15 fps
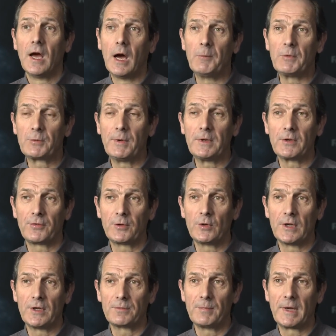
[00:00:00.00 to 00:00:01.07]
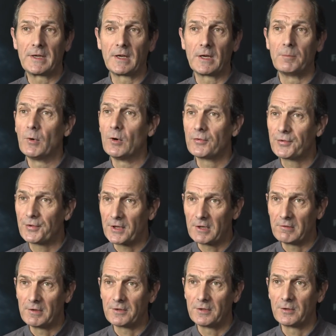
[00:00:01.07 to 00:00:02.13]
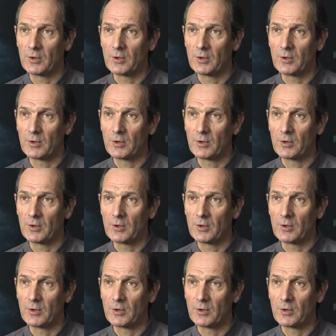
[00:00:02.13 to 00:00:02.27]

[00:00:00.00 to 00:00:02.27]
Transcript: and we spent a few years making a Morph series and